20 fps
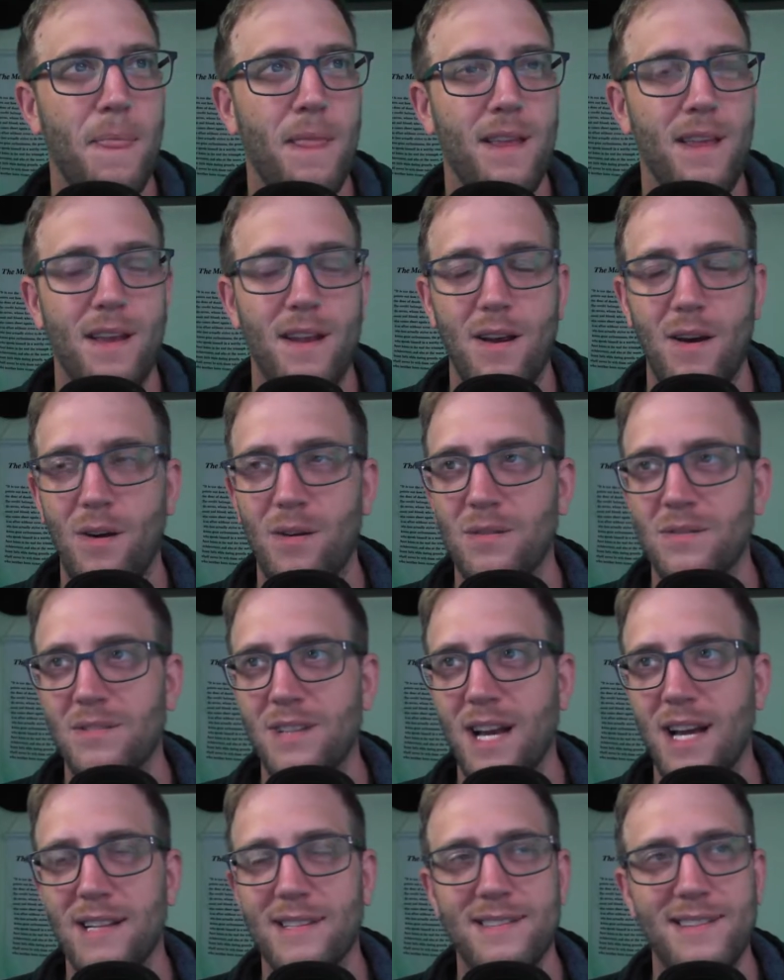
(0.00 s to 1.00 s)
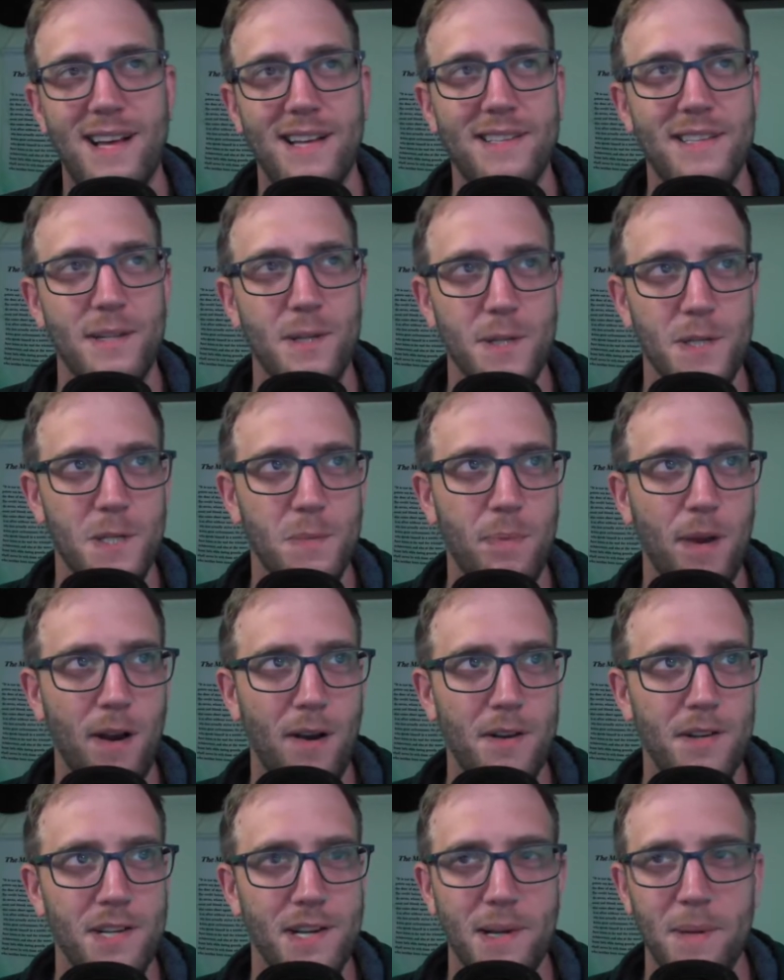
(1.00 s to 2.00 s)
You know, not not to
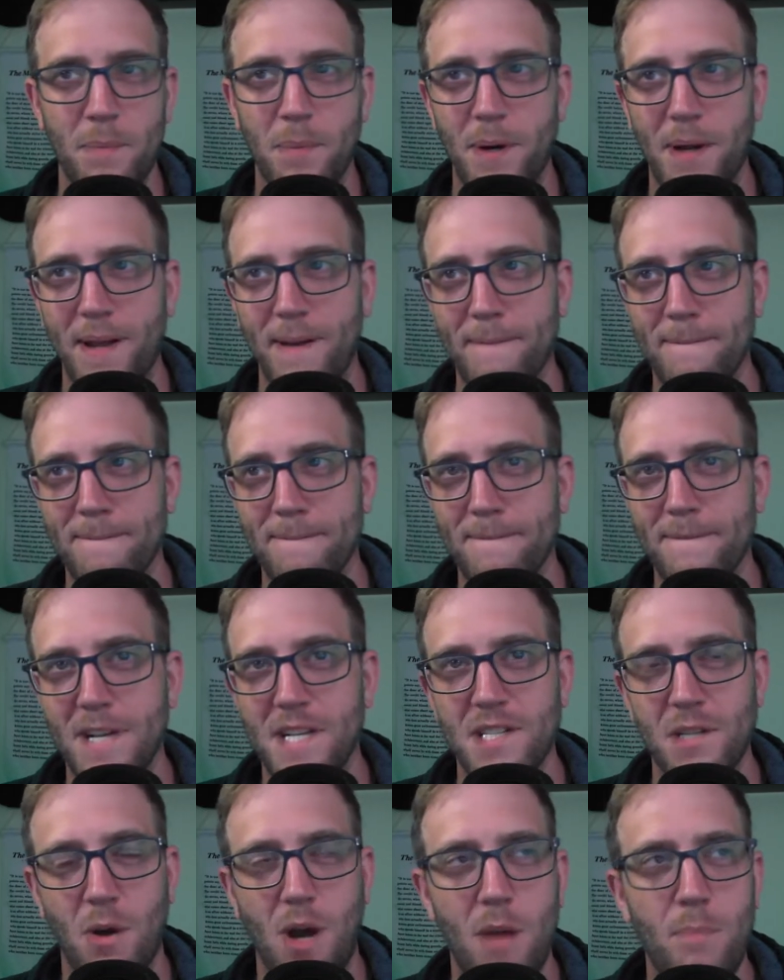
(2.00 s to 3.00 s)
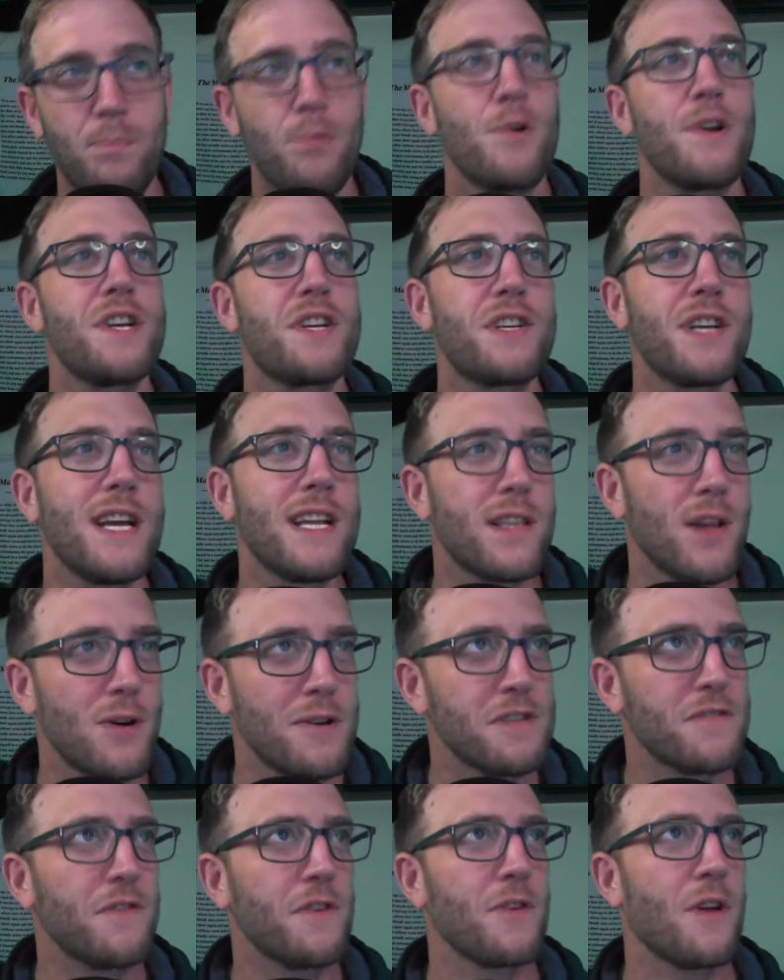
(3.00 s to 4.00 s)
disparage anybody. So I appreciate
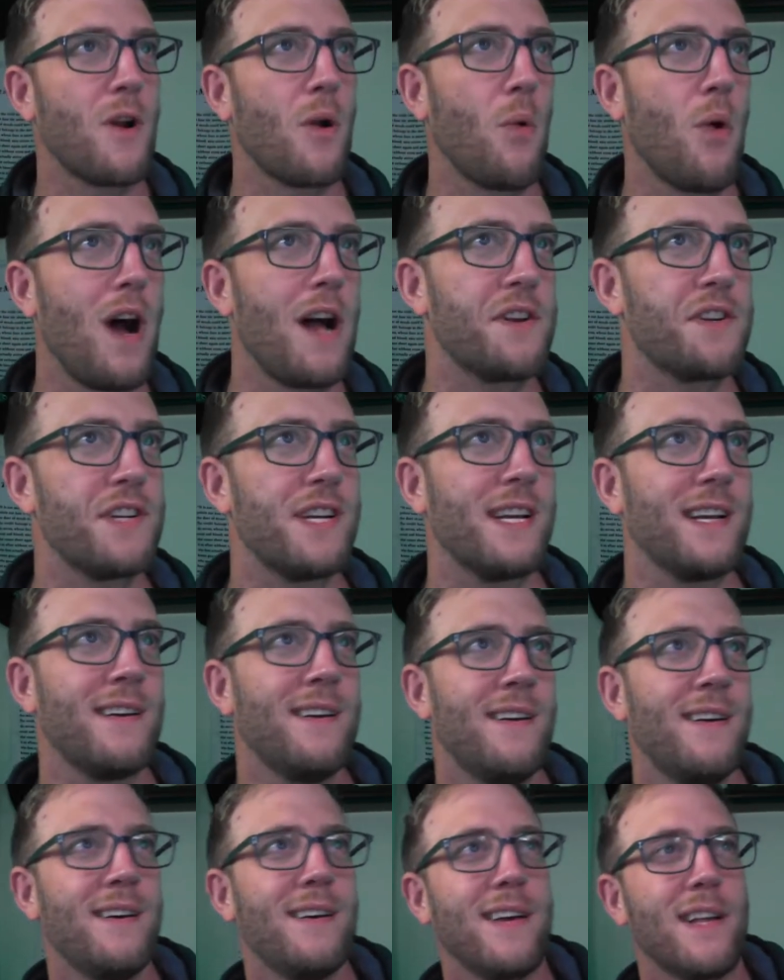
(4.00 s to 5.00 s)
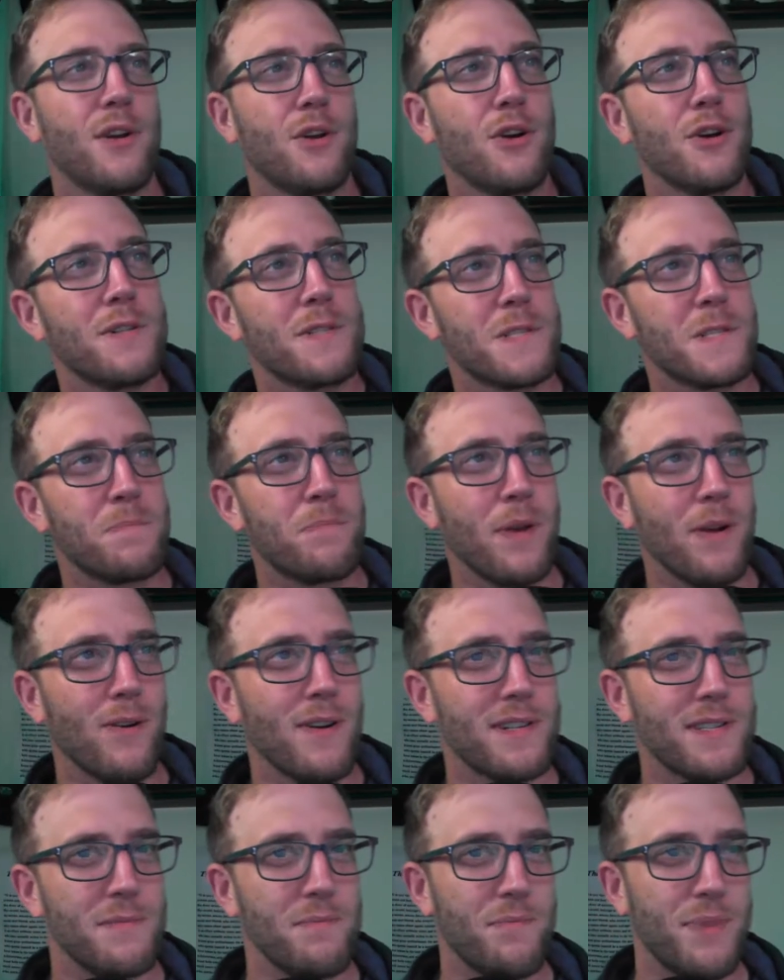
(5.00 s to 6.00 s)
those of you that are watching in good
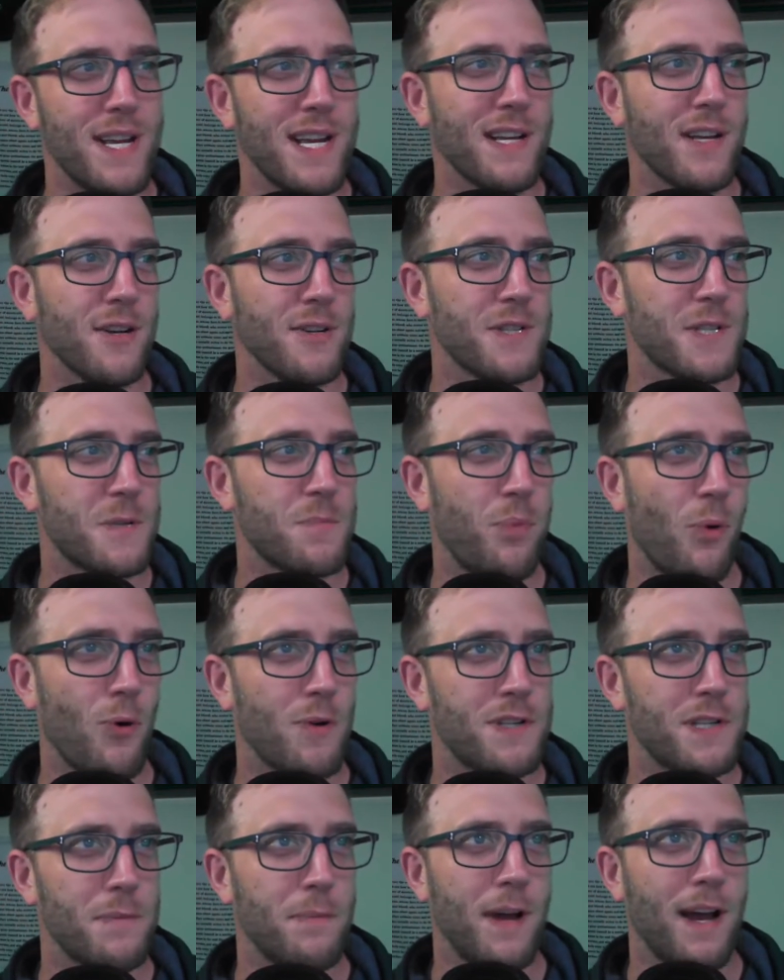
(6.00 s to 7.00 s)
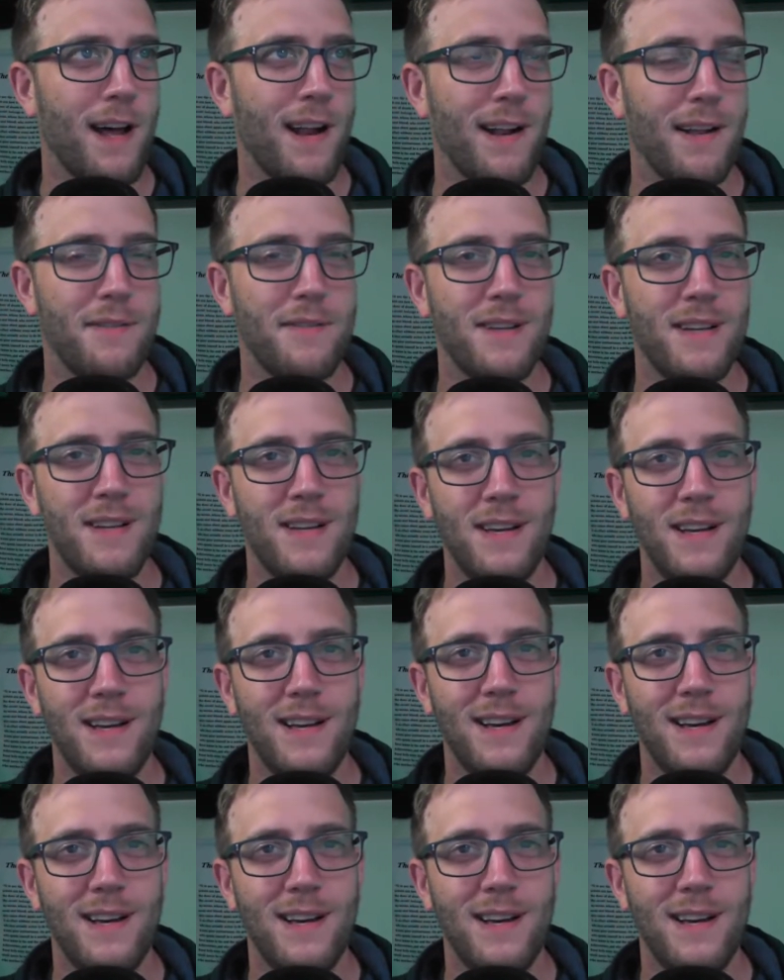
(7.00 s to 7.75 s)
spirits and being good sports about it.